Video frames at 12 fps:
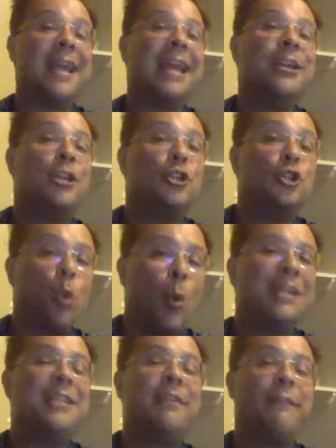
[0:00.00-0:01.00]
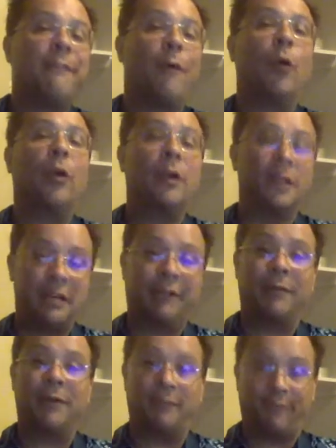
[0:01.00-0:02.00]
into 24
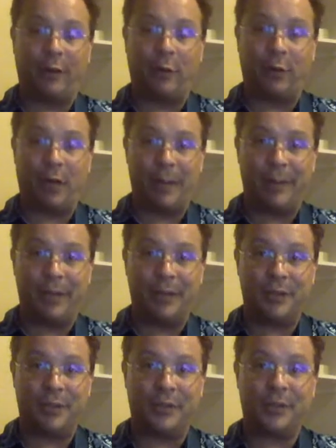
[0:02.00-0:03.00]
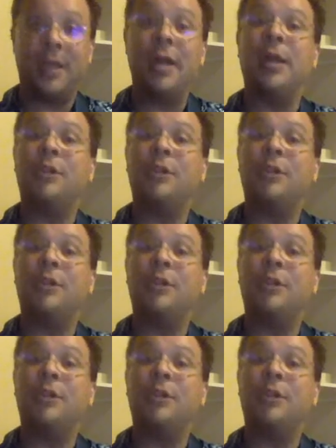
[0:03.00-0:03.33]
different finger combinations.